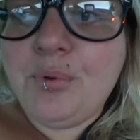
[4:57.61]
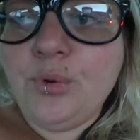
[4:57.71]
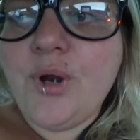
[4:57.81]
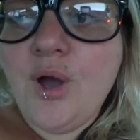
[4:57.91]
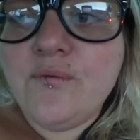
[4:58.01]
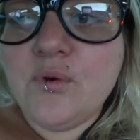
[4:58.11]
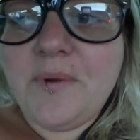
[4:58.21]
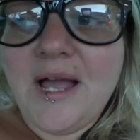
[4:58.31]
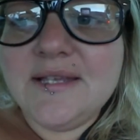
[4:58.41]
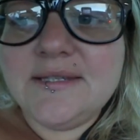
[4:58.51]
pulled over
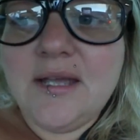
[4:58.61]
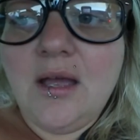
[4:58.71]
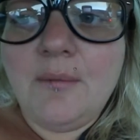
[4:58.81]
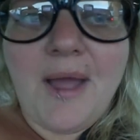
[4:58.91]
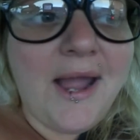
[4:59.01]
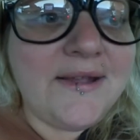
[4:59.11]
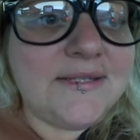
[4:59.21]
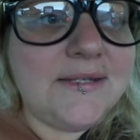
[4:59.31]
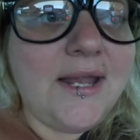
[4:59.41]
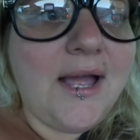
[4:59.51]
by some
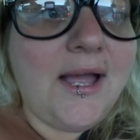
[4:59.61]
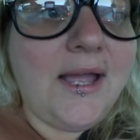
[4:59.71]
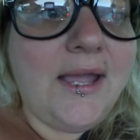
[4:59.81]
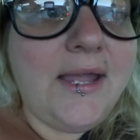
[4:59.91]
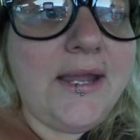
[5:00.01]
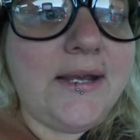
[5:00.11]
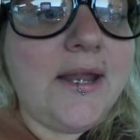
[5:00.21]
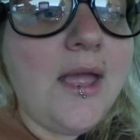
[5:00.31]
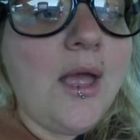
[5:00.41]
asinine